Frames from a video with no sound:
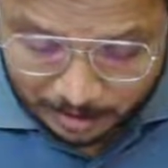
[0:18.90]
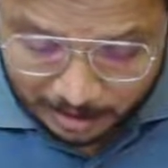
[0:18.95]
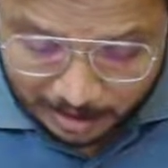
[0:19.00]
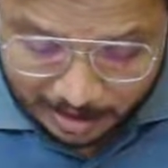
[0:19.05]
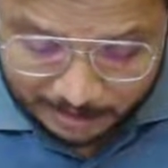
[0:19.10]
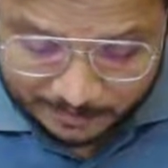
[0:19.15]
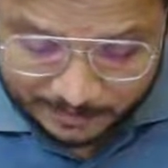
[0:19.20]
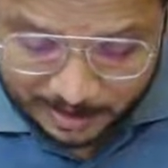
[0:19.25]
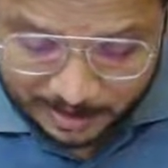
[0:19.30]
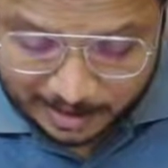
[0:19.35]

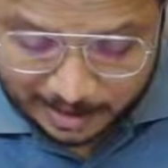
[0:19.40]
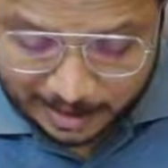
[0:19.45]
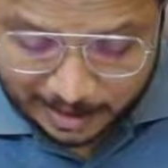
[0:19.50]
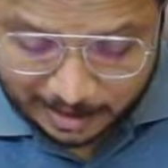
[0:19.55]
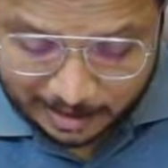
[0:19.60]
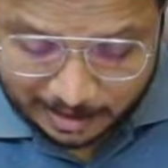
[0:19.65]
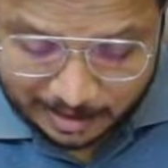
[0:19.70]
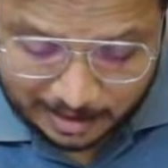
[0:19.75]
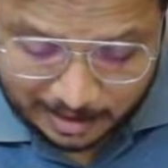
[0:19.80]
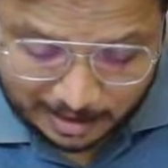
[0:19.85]
After
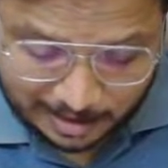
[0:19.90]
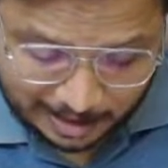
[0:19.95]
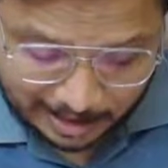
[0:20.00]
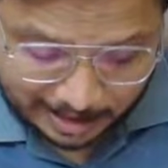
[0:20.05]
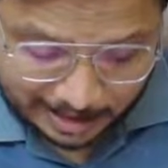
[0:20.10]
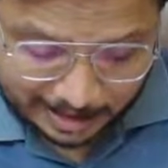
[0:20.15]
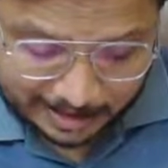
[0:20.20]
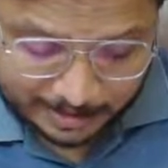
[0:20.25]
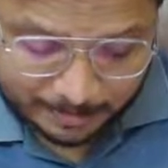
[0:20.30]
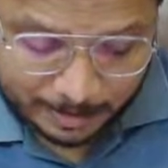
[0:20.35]
that,
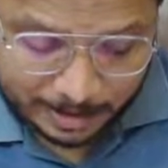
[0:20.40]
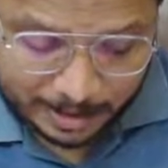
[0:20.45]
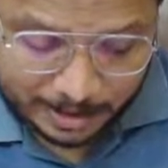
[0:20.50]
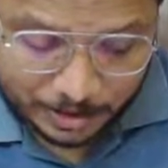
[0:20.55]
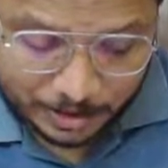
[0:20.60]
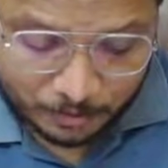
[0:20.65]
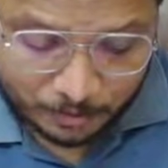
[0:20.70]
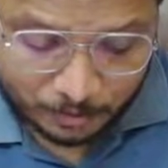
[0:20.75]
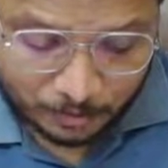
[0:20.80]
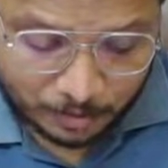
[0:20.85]
I'll explain
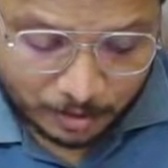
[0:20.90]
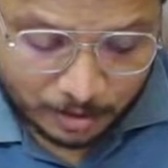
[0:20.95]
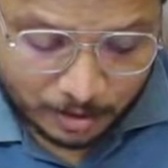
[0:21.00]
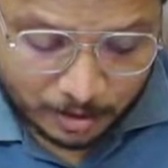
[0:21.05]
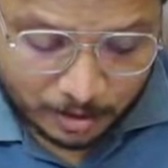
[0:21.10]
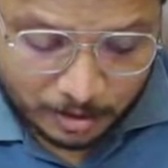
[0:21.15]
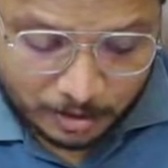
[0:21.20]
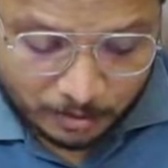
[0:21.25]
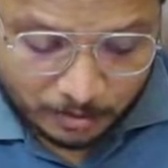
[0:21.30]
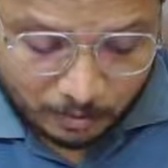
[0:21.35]
you
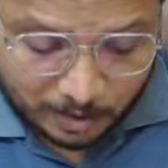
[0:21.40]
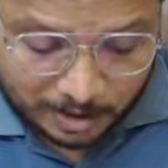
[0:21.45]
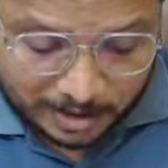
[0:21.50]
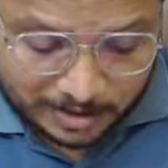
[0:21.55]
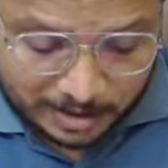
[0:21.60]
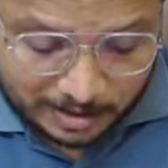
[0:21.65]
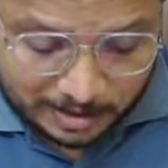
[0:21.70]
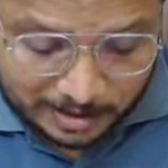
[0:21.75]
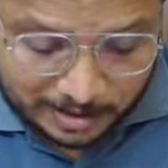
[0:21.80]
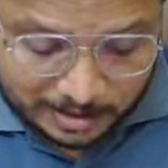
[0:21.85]
what is
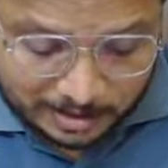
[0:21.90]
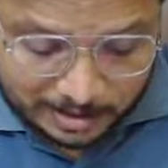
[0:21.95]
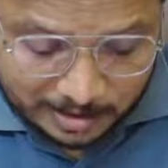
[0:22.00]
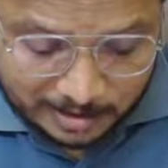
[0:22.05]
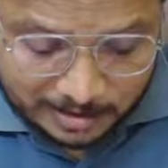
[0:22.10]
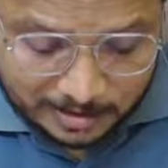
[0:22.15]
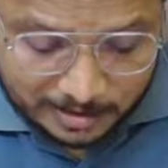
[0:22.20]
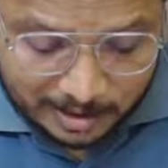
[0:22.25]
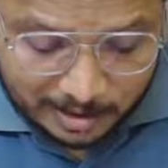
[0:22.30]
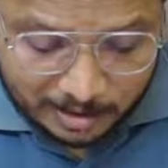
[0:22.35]
the
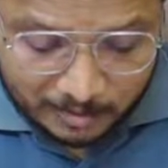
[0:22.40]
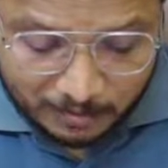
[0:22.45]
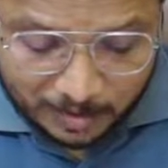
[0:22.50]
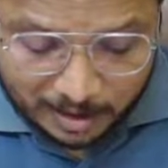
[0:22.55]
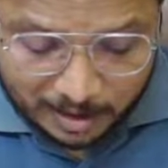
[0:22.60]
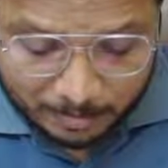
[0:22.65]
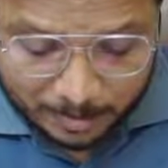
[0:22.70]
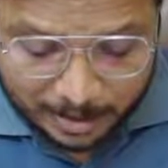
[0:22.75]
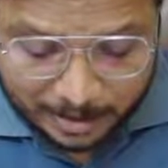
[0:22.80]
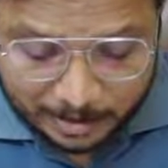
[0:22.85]
distance
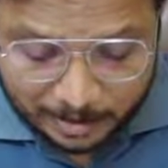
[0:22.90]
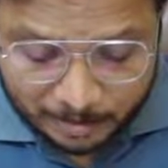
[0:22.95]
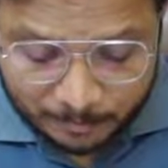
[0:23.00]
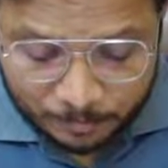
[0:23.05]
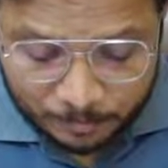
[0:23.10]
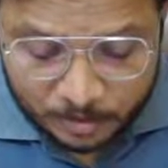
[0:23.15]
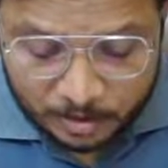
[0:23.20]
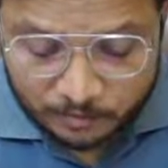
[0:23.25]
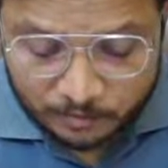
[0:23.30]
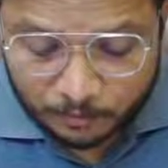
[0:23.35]
requirement
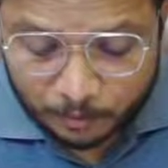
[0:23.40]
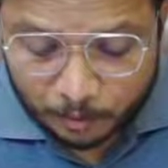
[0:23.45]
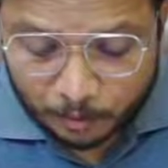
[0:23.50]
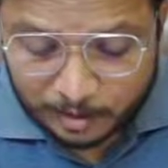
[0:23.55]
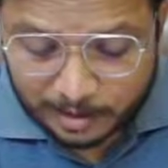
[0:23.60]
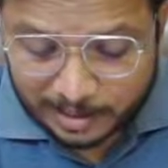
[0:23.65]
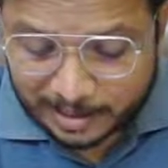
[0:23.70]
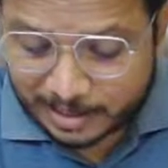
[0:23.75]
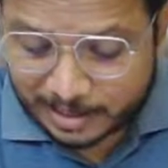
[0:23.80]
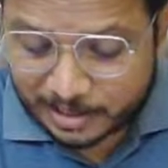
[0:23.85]
for
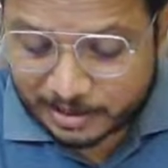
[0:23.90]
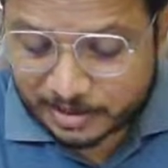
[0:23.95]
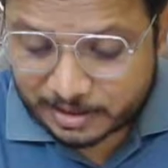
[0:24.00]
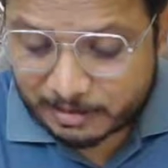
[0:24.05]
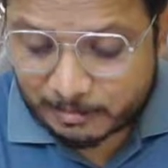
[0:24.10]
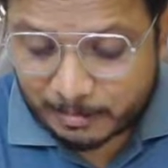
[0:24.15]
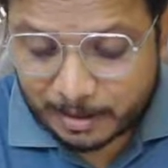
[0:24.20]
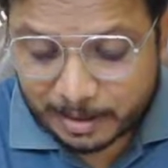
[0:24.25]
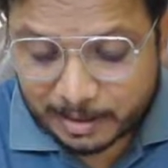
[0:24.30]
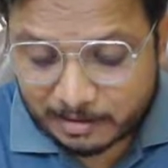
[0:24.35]

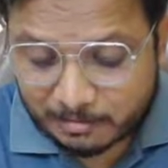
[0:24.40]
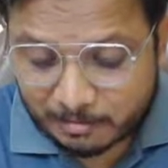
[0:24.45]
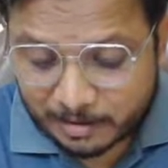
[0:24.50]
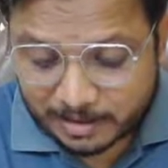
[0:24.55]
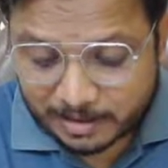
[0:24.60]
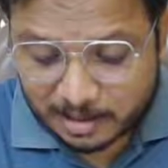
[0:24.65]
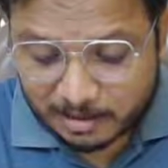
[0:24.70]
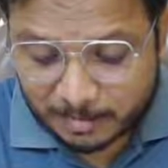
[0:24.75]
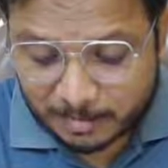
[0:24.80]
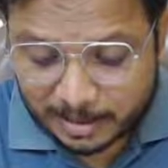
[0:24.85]
radiation pattern
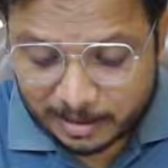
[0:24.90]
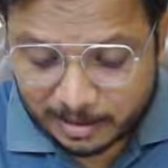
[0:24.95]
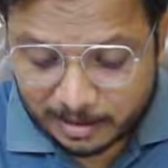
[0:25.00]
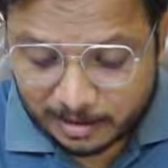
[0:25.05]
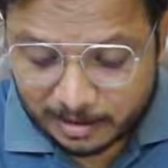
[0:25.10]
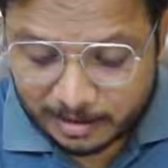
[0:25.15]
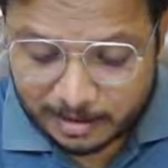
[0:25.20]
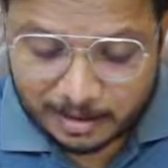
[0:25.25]
measurement.